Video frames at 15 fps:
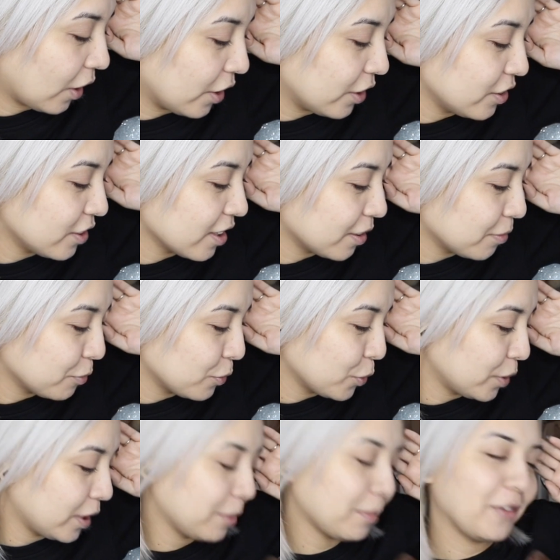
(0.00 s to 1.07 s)
Are you done
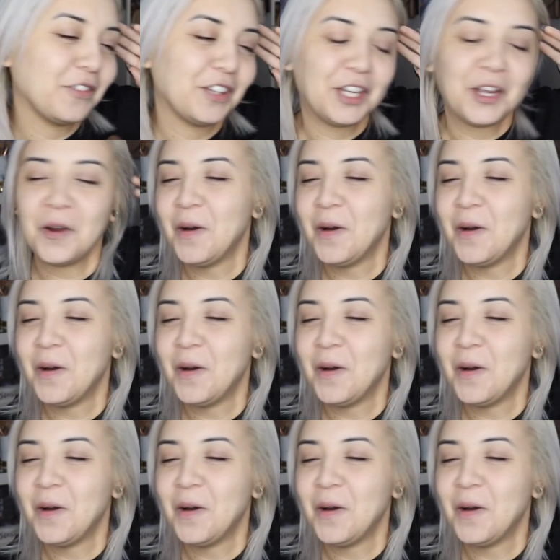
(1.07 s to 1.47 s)
ruining my video?